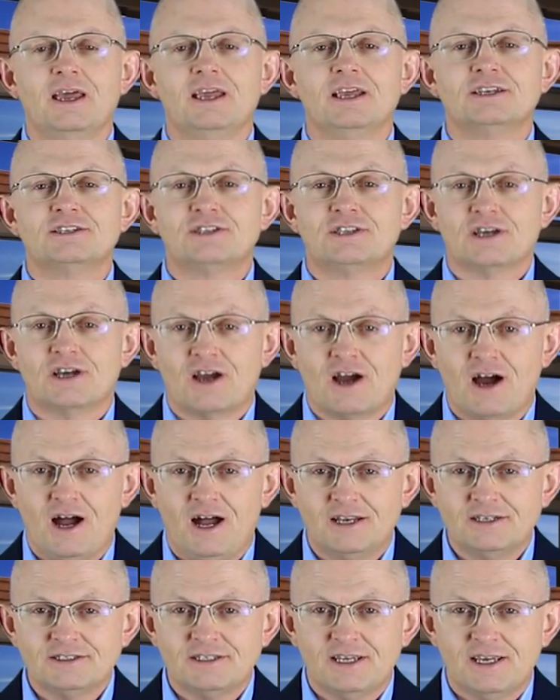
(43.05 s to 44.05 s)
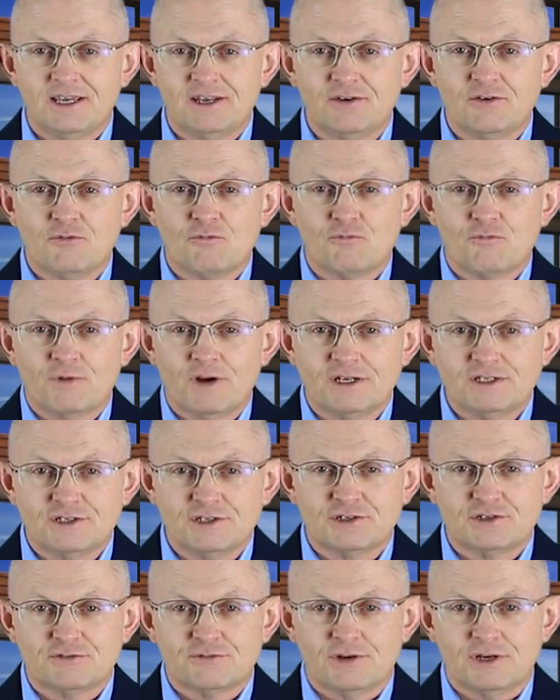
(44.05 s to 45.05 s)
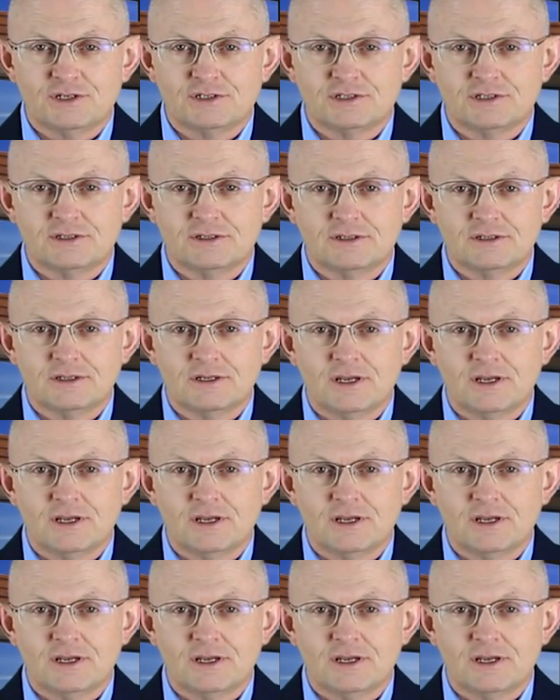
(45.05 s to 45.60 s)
is the content registration.